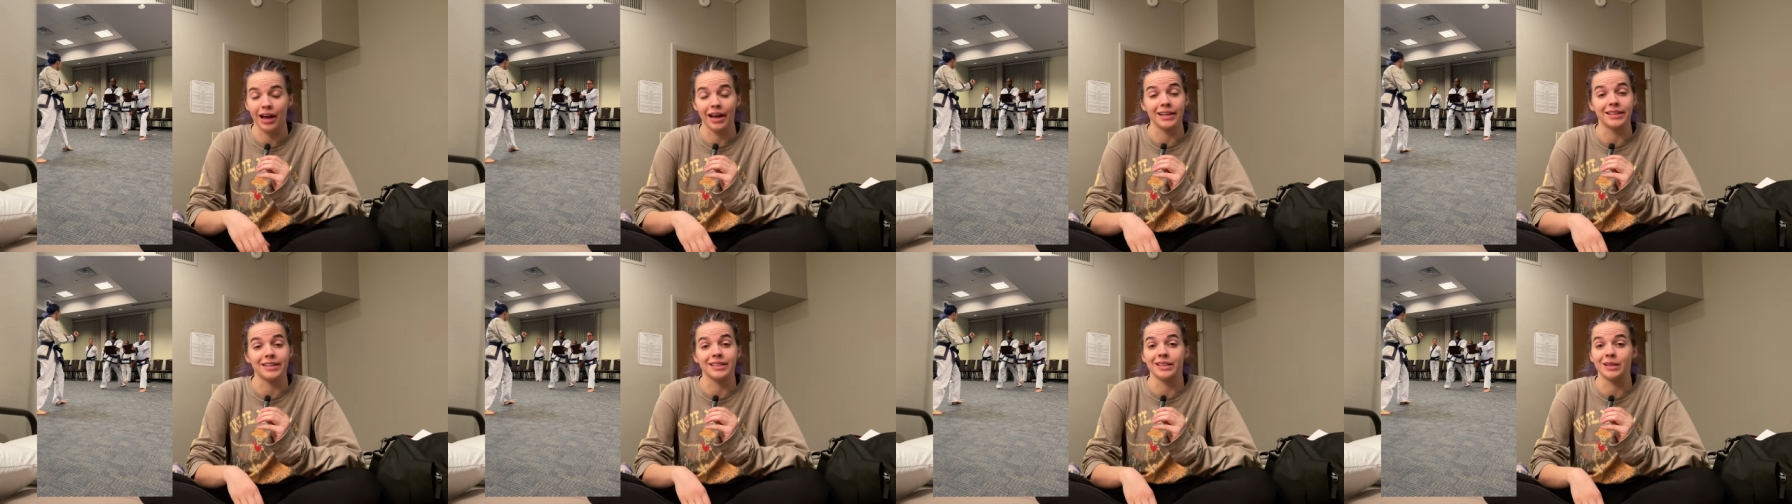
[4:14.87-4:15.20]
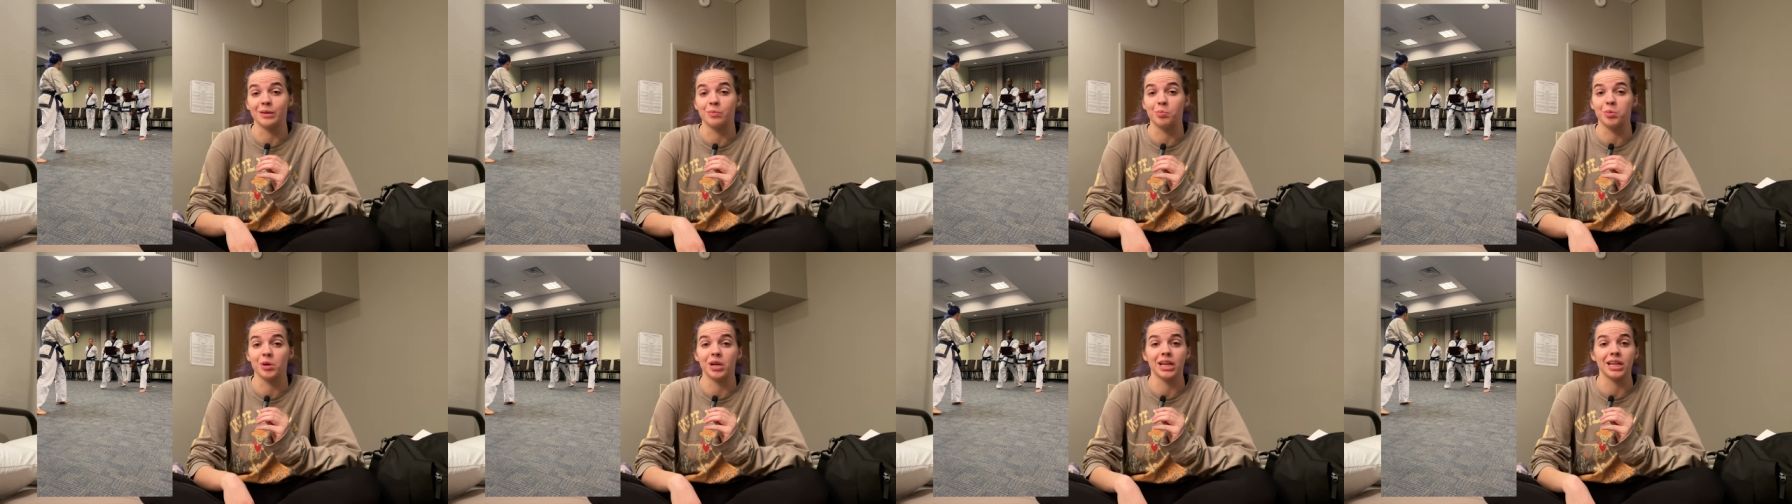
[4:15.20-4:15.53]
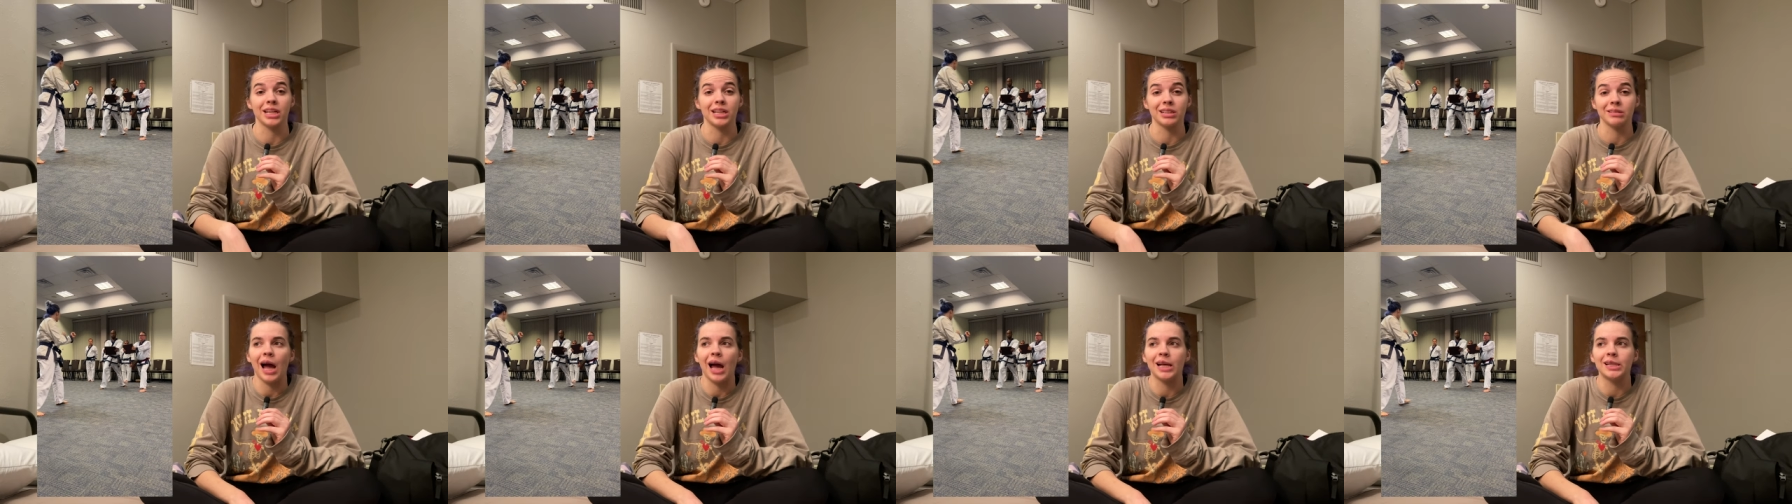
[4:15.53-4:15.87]
I didn't
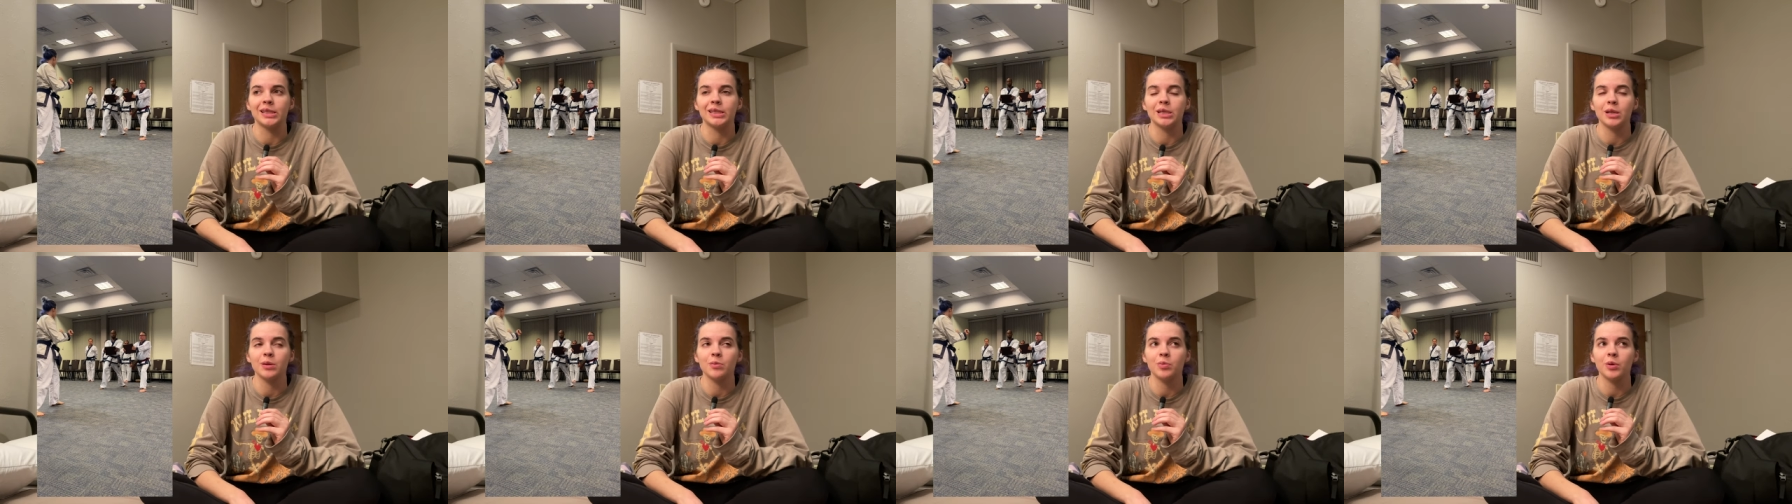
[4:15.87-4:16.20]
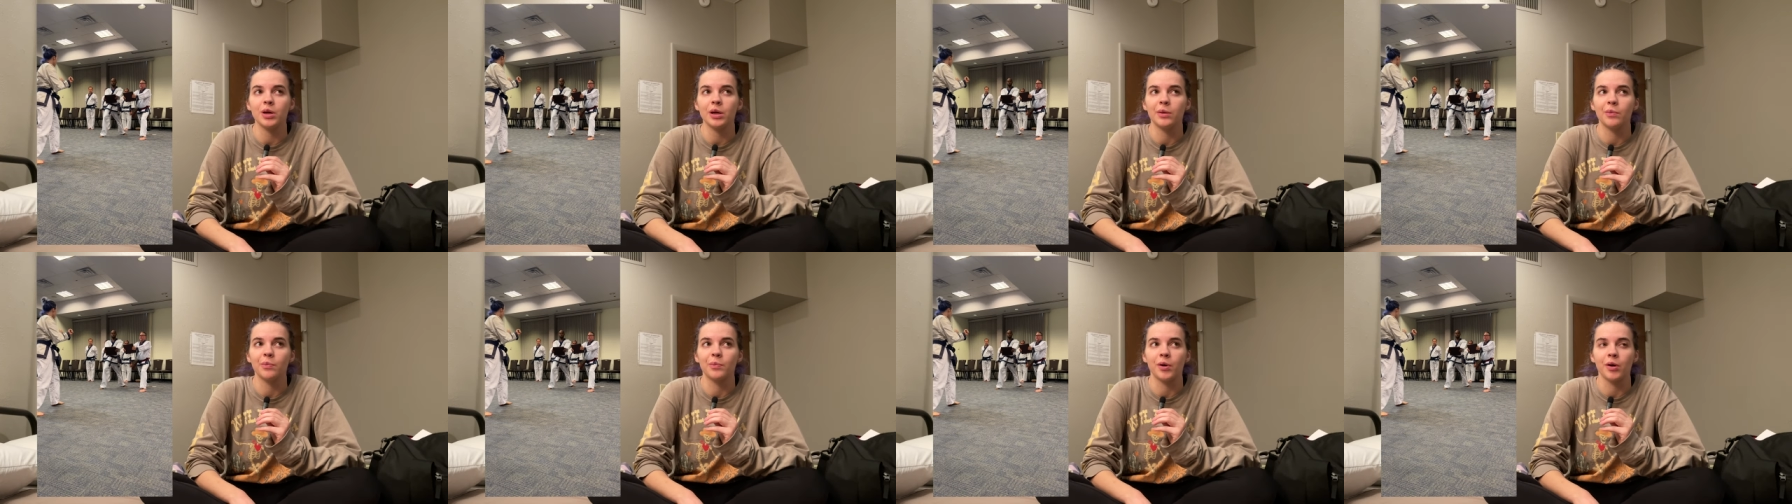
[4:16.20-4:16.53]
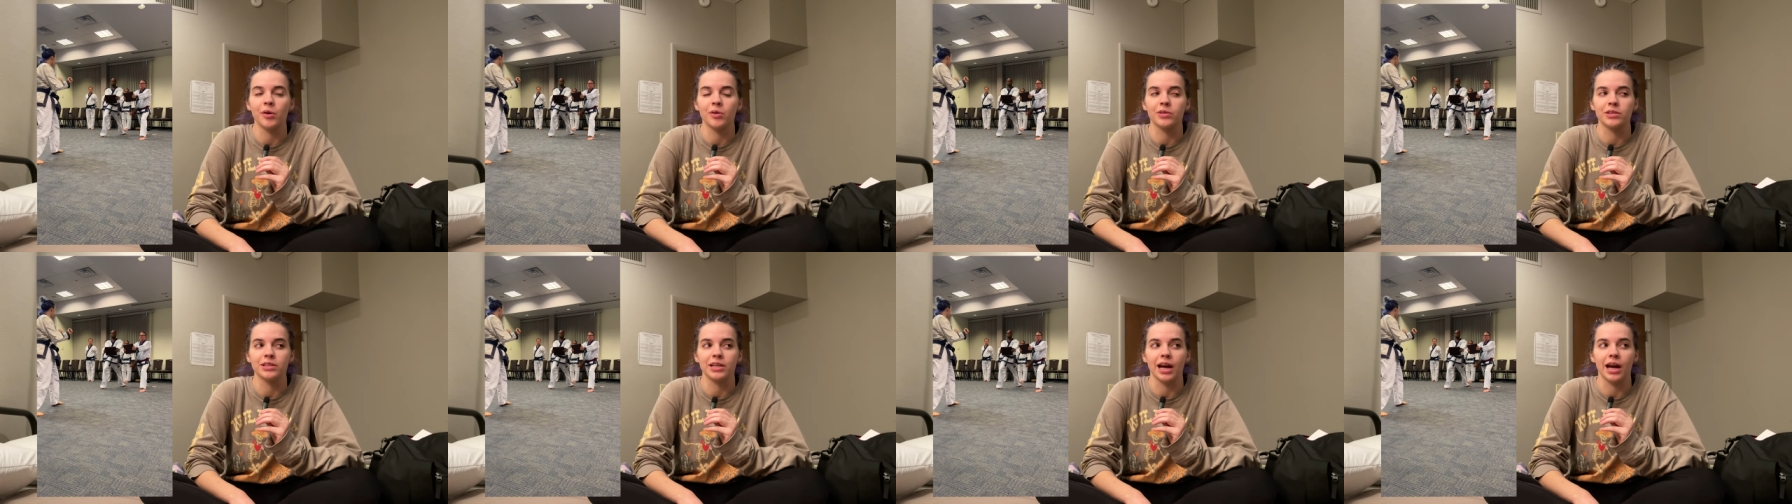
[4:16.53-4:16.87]
break. I didn't break
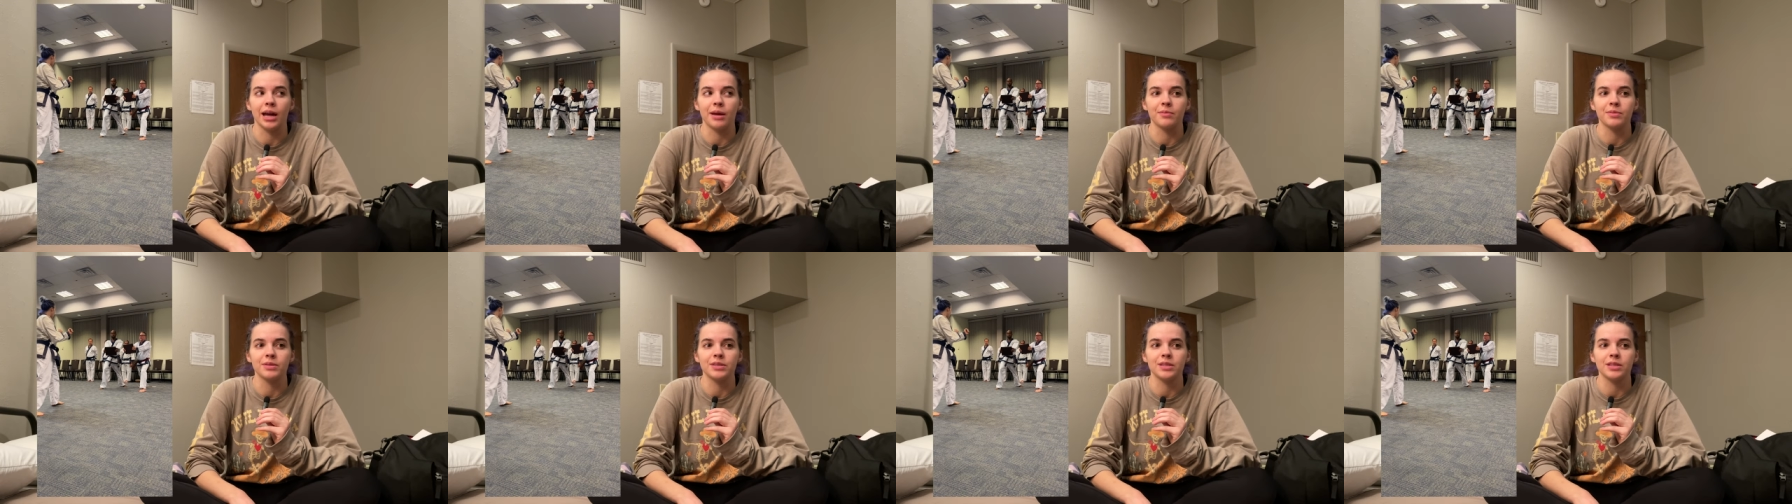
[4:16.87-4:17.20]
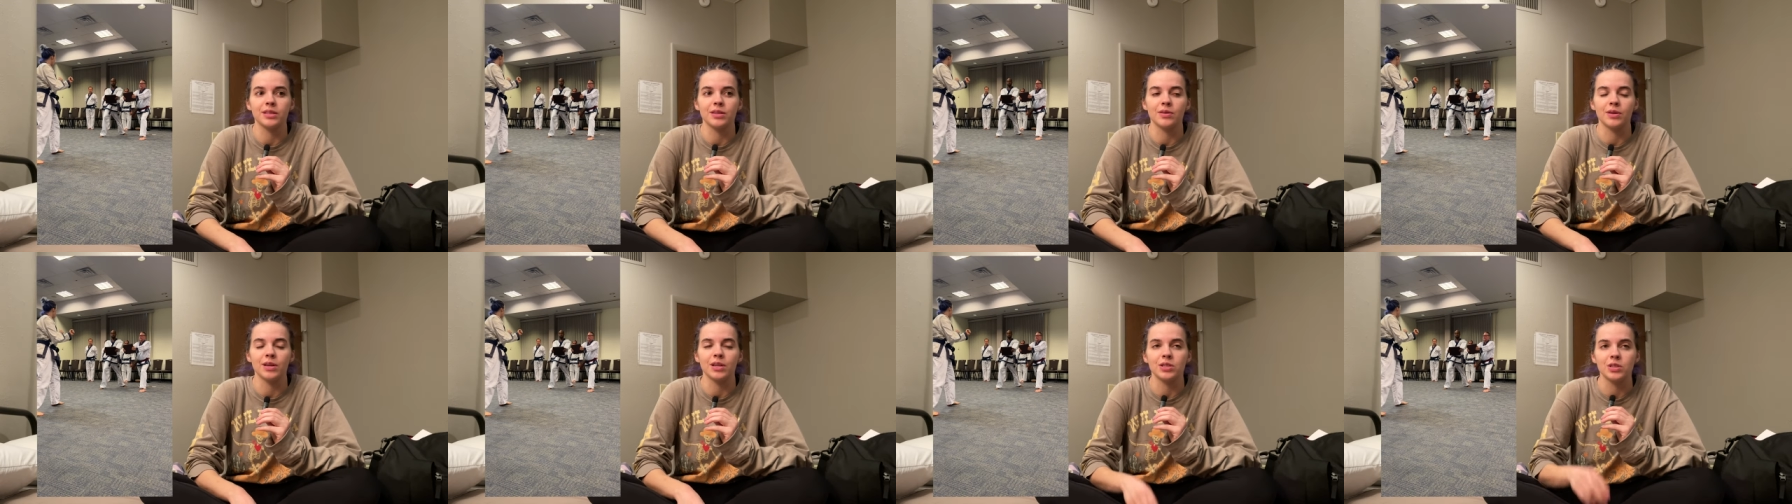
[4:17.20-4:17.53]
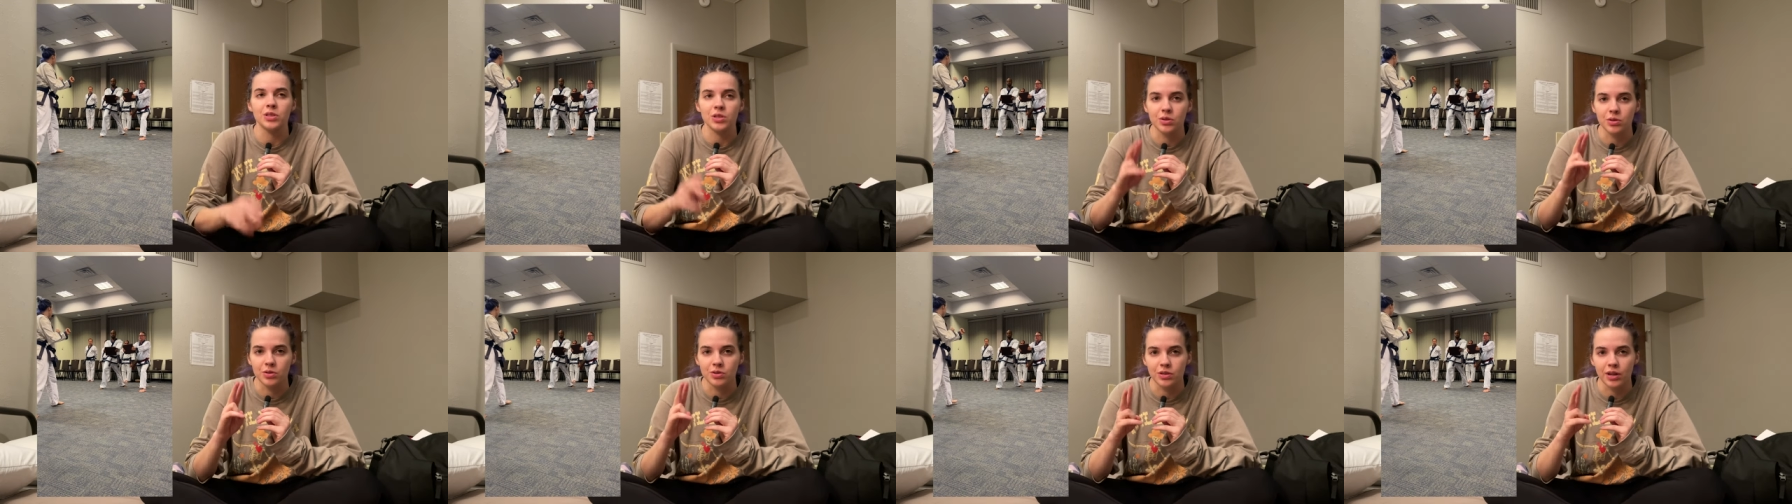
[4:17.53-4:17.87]
both times. You get
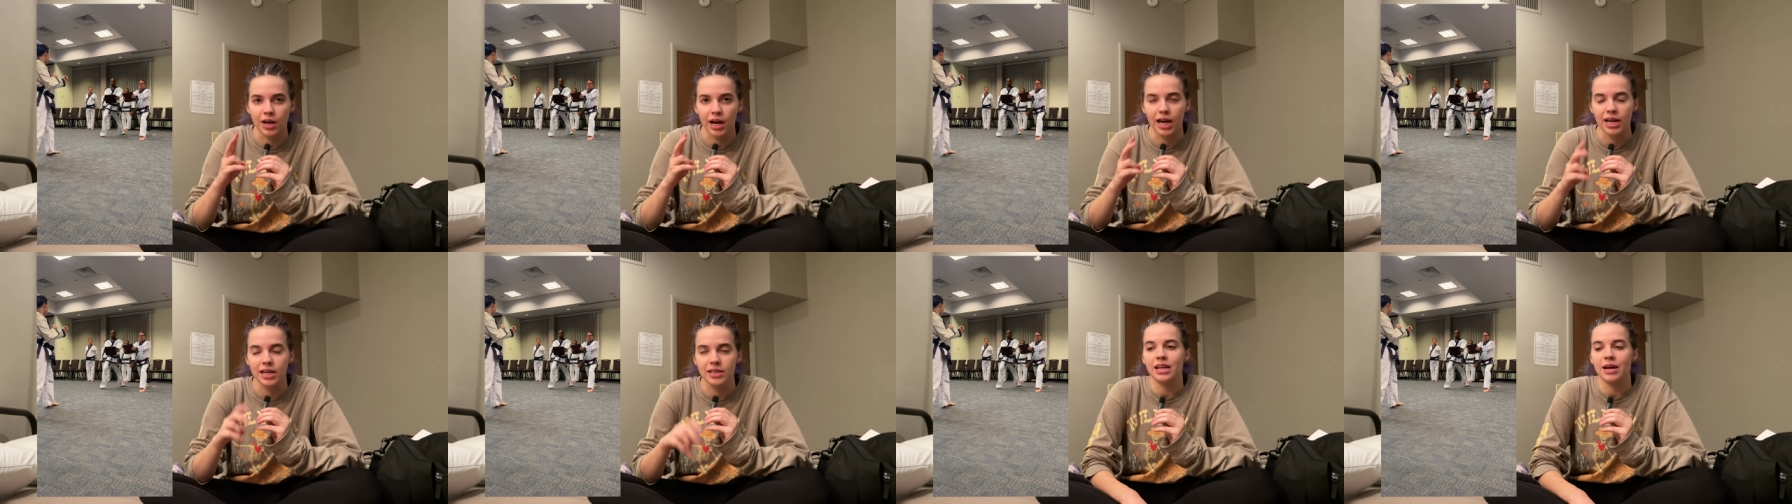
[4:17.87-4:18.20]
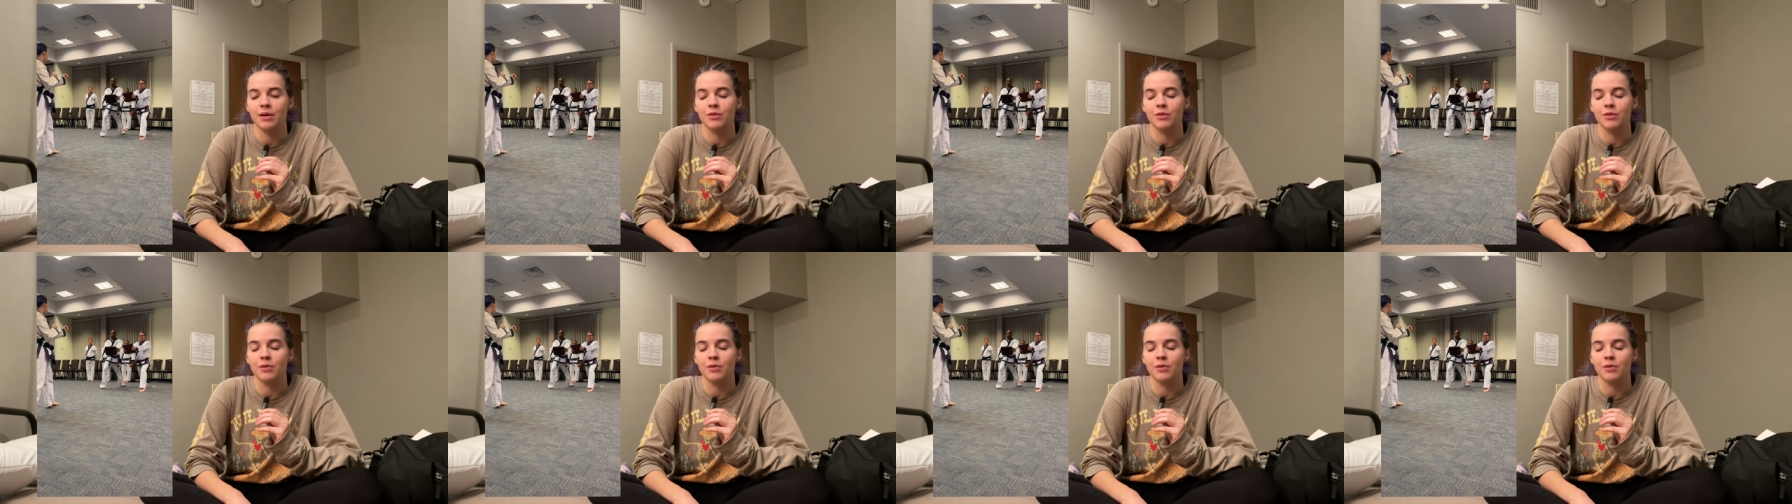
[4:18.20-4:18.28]
two tries.